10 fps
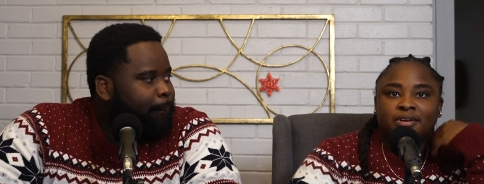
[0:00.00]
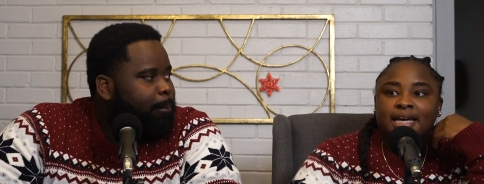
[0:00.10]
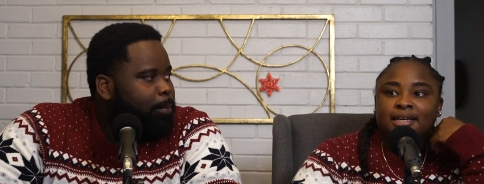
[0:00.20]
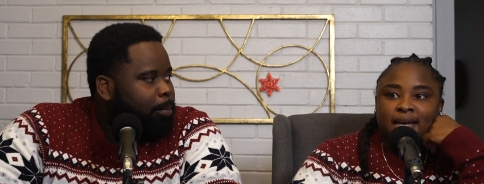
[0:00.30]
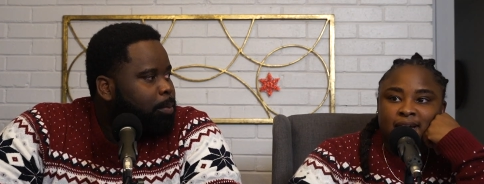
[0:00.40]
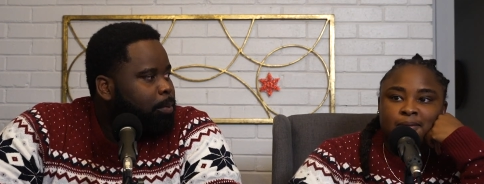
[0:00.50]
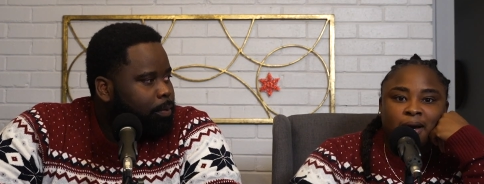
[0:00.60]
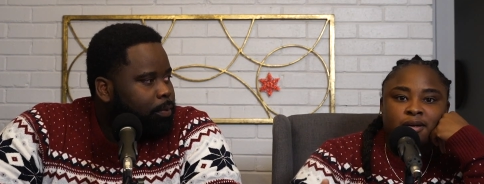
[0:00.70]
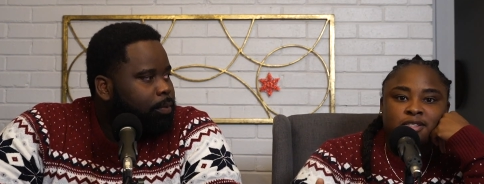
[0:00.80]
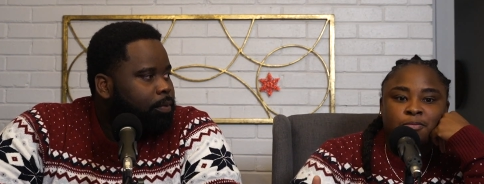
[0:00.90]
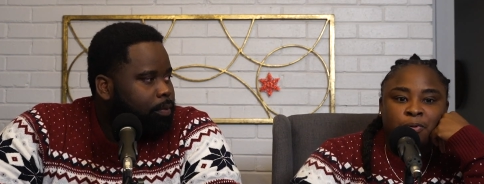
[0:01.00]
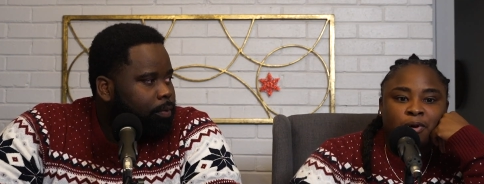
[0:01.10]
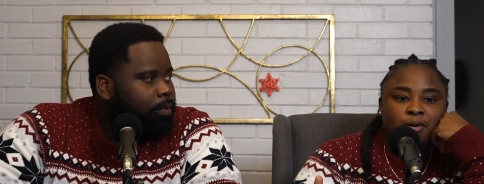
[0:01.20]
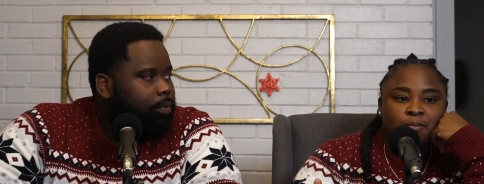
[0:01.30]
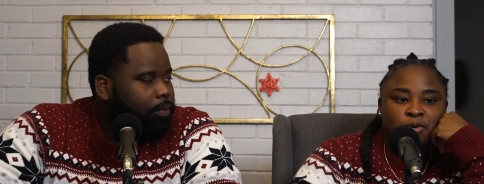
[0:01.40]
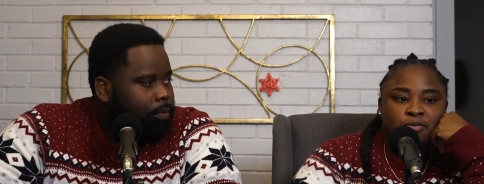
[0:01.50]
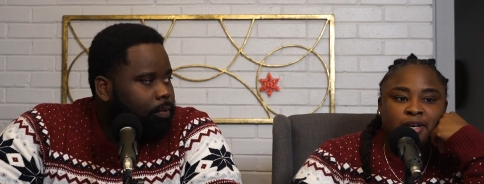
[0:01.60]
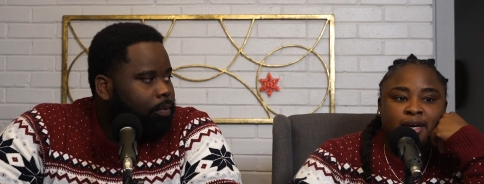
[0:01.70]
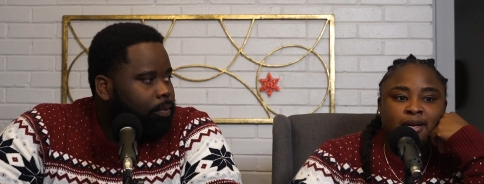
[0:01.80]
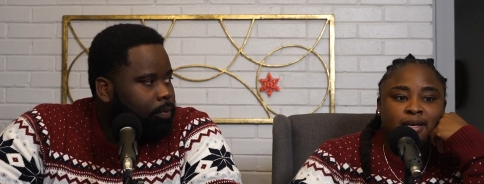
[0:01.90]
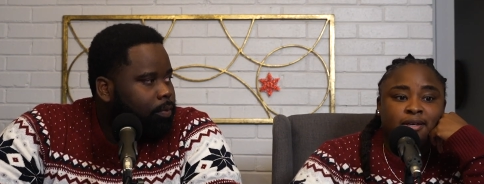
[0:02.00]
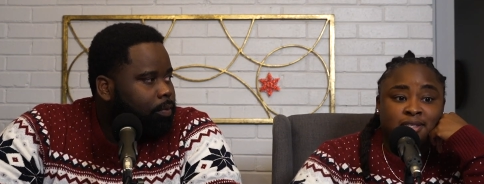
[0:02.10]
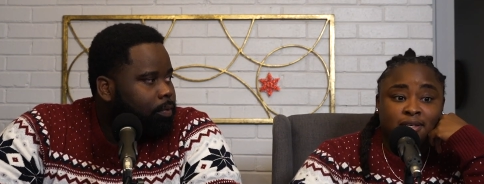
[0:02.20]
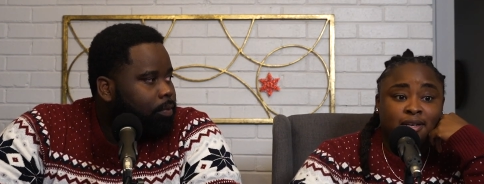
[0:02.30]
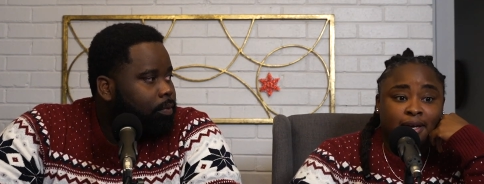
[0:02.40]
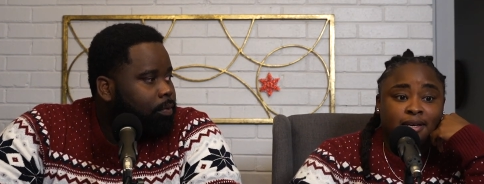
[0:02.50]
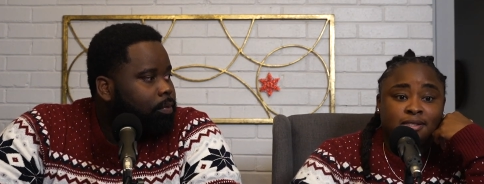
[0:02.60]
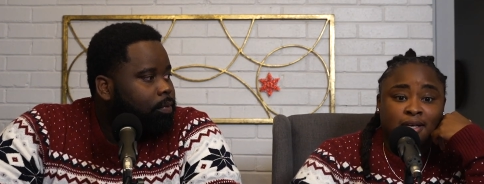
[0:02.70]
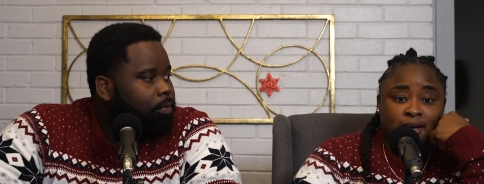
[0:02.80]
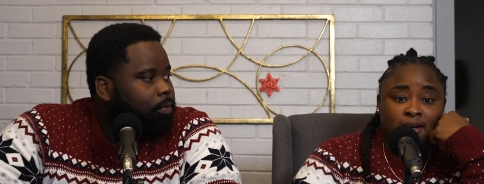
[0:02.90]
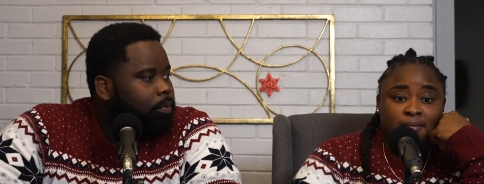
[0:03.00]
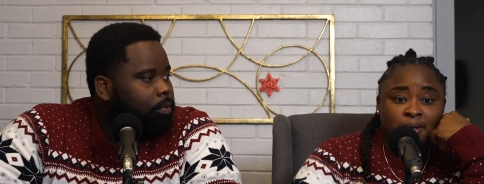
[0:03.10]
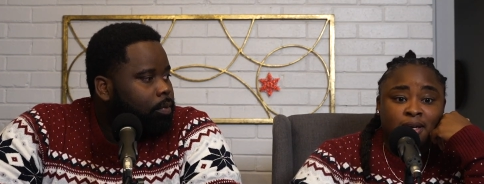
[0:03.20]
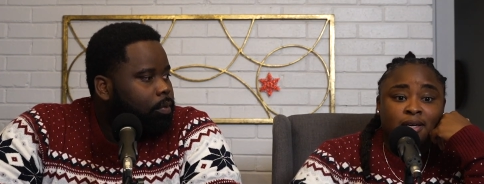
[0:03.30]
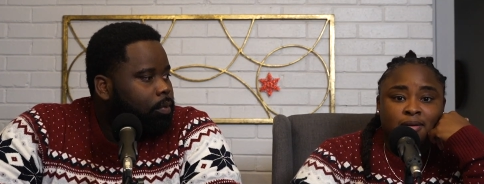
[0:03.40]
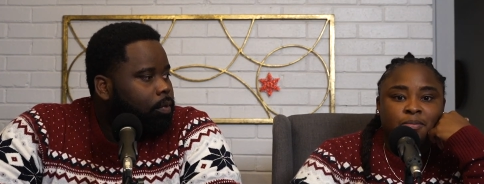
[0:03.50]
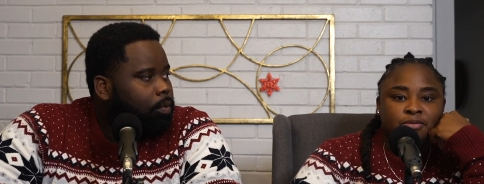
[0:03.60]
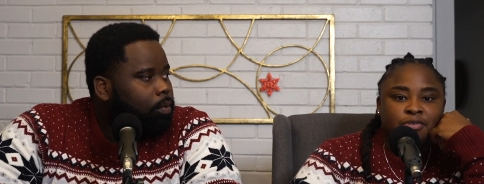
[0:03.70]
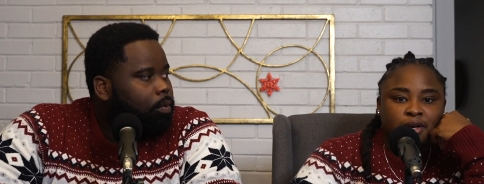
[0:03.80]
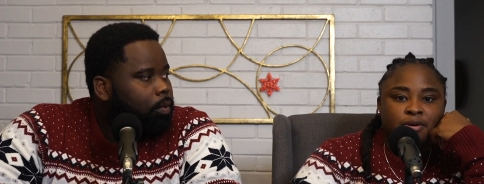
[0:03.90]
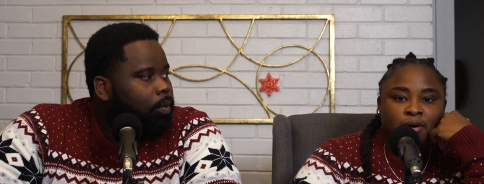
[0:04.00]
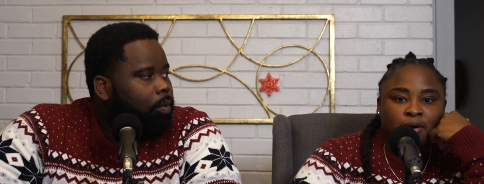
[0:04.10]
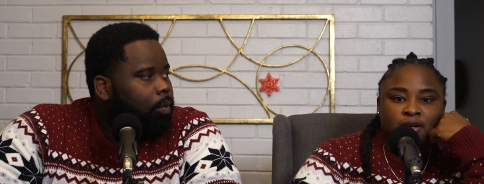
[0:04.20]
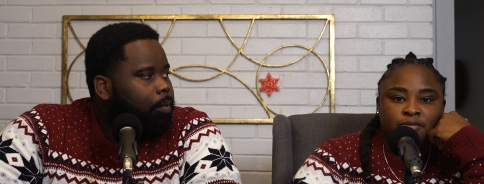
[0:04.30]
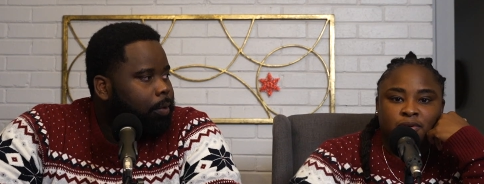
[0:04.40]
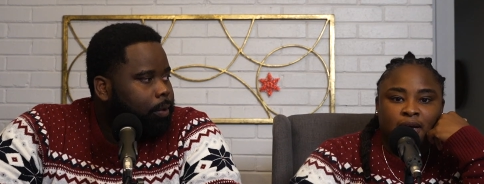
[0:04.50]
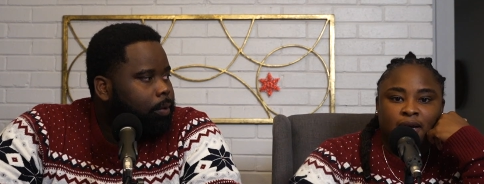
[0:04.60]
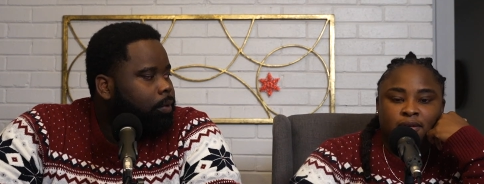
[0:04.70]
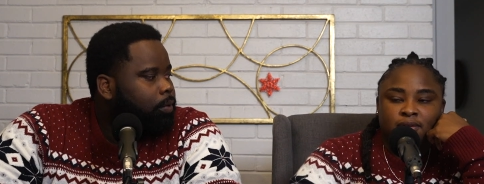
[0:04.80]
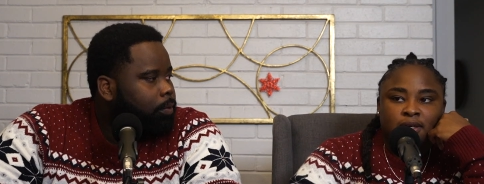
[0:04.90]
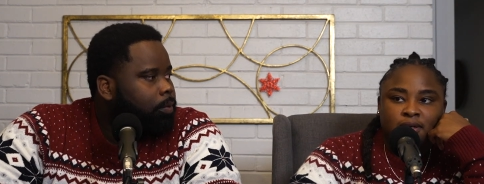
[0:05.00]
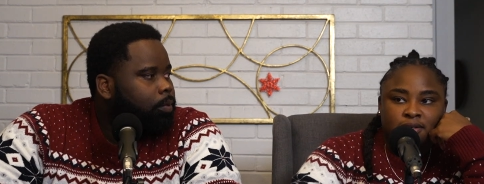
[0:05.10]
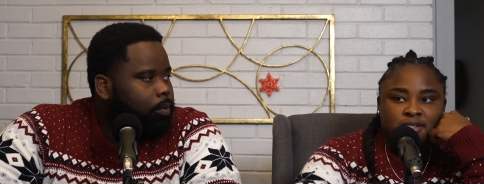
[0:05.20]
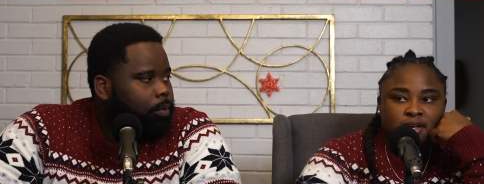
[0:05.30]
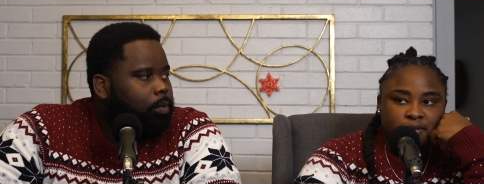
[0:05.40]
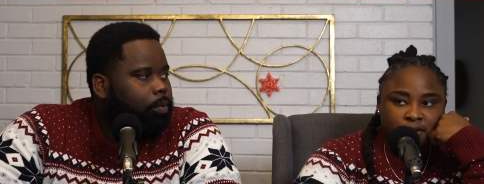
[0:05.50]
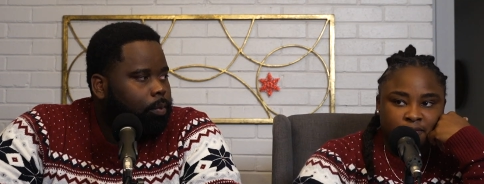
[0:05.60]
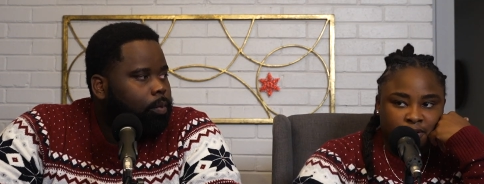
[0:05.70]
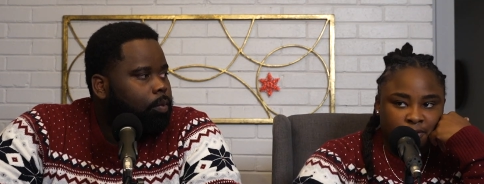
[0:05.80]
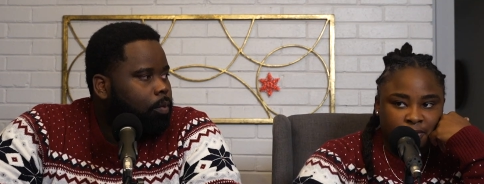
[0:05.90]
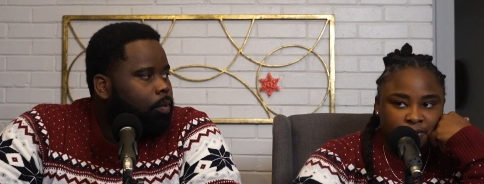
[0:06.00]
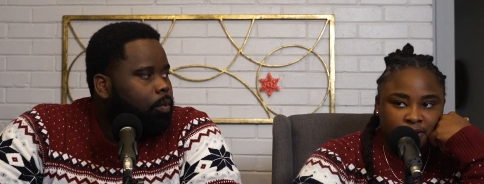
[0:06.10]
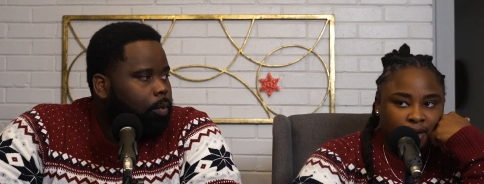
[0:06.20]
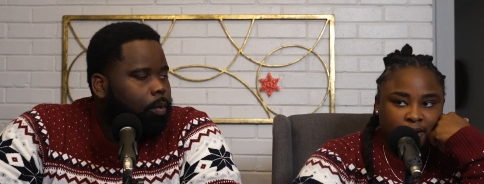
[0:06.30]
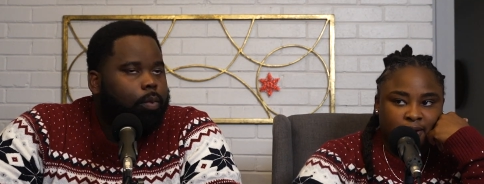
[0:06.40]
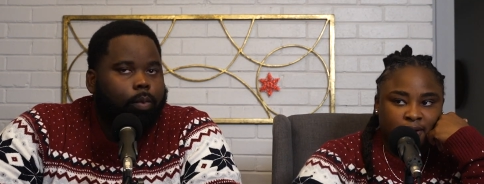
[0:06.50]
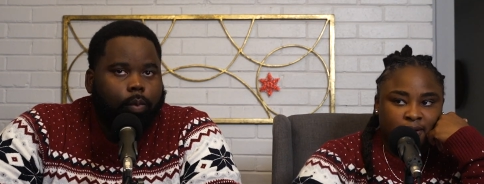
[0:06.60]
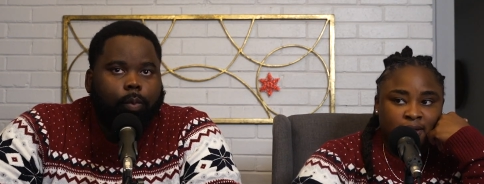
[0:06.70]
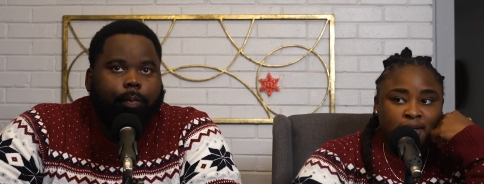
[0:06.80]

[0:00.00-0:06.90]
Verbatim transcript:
Speaker 1: They came out to support a movie that in today's time can be very hard if you're not accepting of the community like that.